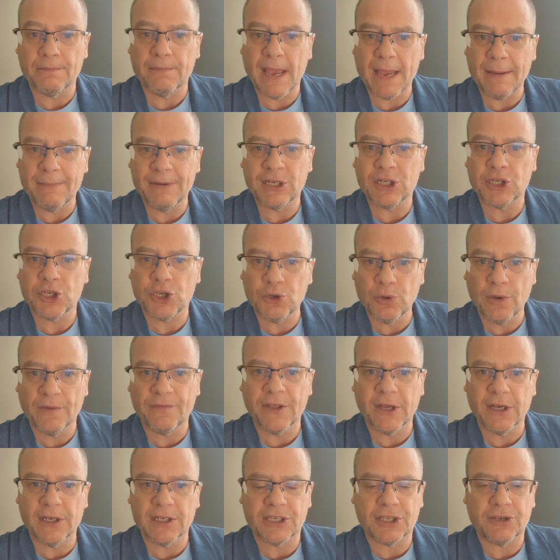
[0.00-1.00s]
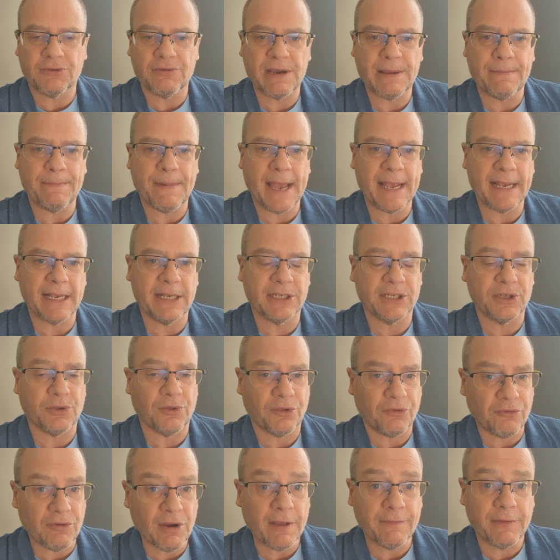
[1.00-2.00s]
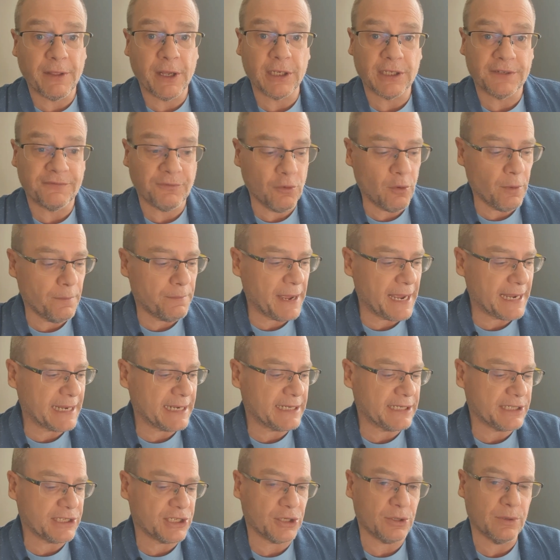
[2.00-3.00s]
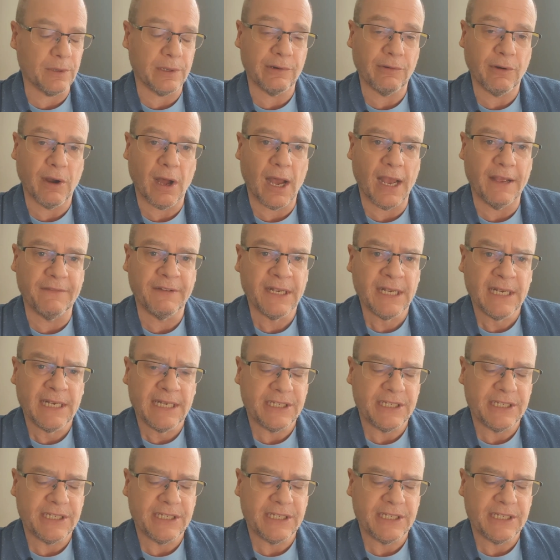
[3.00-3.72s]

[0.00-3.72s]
Maybe 2 of those 3 bankers or 3 of those 4 bankers to arrive.